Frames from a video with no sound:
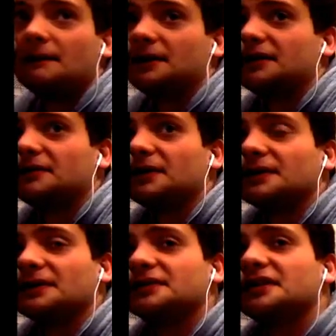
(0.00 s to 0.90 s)
mean,
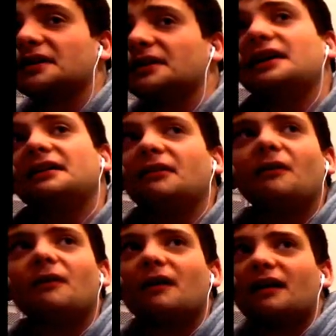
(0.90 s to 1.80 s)
realistically,
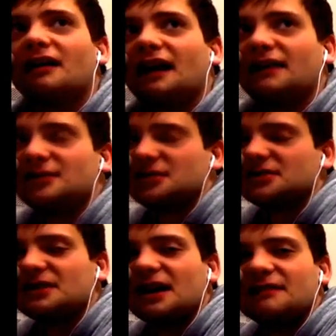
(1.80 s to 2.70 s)
or
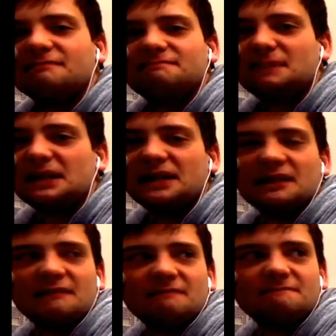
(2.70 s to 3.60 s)
just
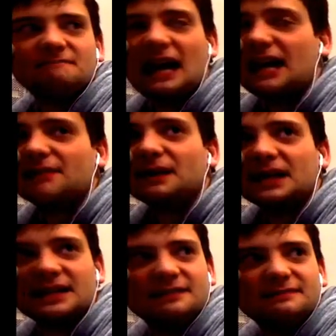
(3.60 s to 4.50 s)
being anybody?